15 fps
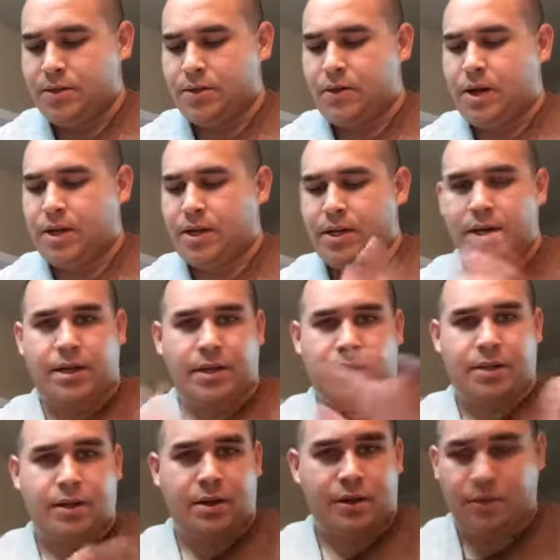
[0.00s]
I
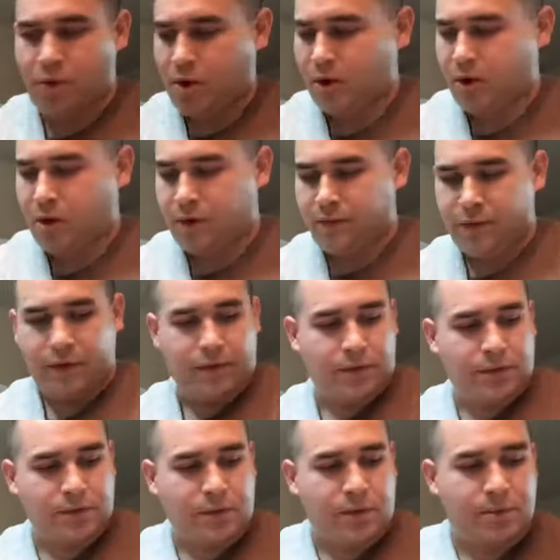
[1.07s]
cleaned all the water off of it.
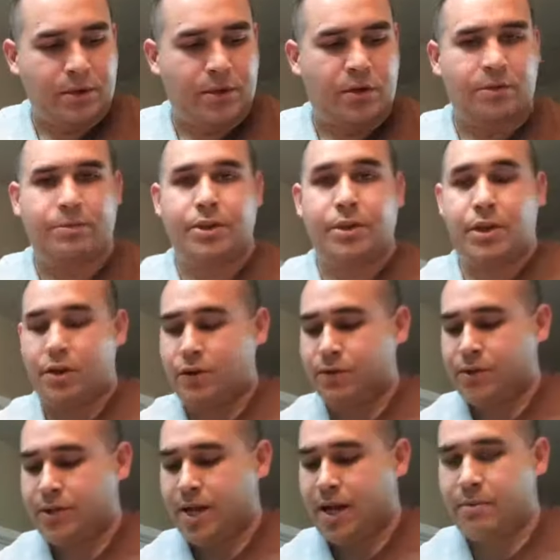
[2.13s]
So what I'm gonna do, I'm gonna put the hone
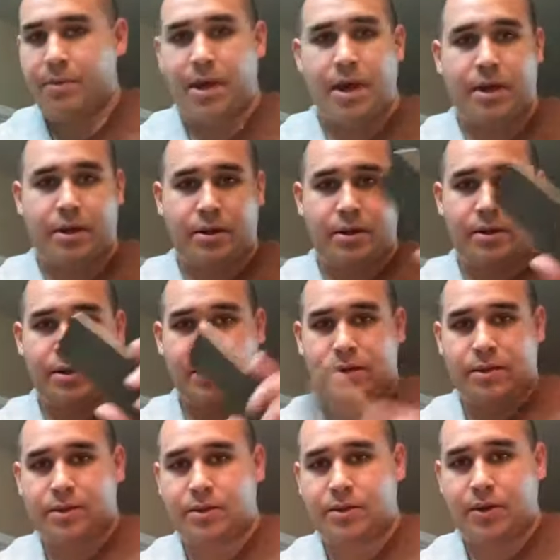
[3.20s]
side back,
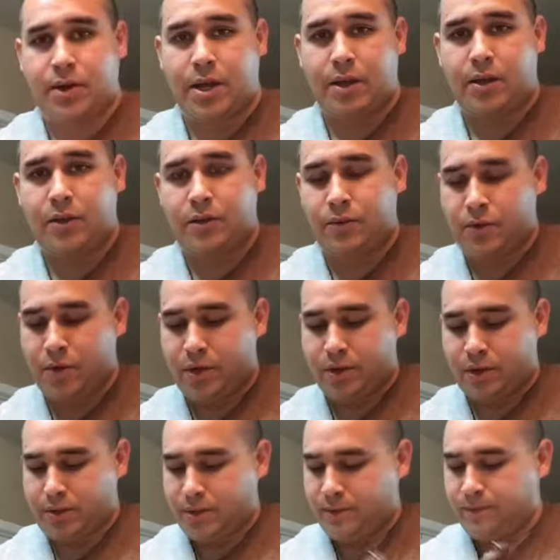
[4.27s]
show you how the hone
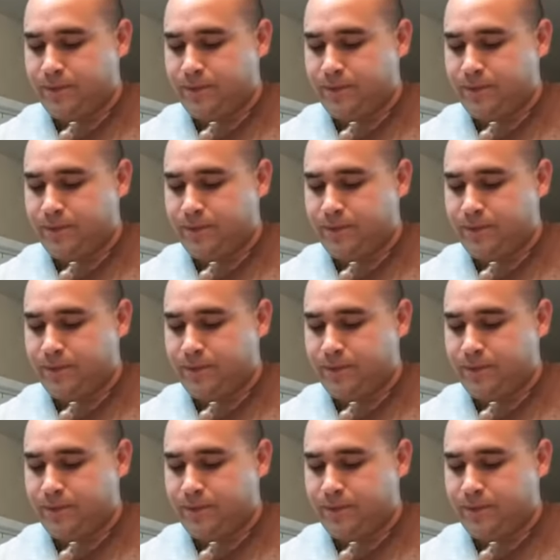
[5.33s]
works.